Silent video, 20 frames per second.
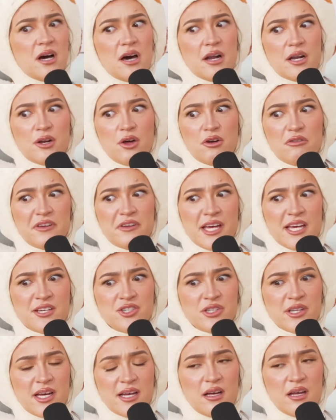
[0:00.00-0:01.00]
a notification
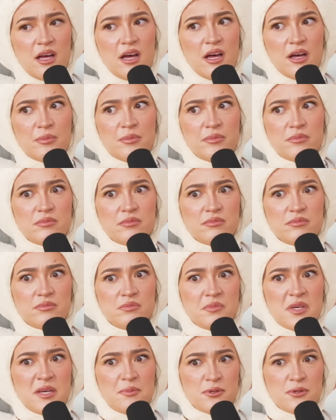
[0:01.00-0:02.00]
that um
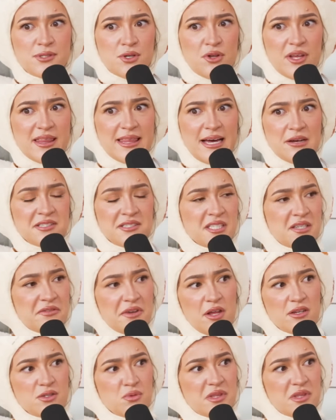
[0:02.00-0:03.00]
people stole like thousands of
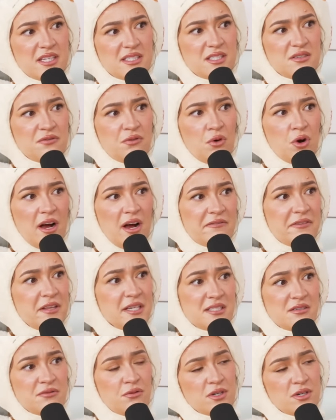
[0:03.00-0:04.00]
dollars worth at Sephora. I feel like
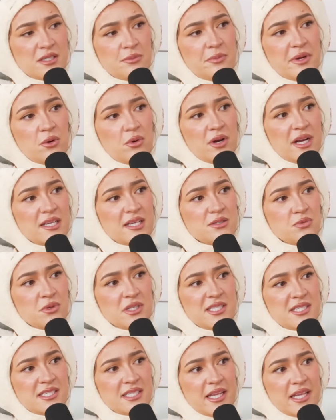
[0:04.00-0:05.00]
Sephora is a big one, and it's really
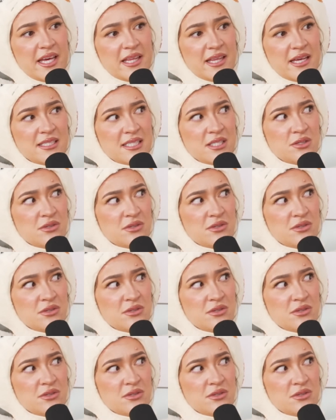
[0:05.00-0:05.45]
like that's so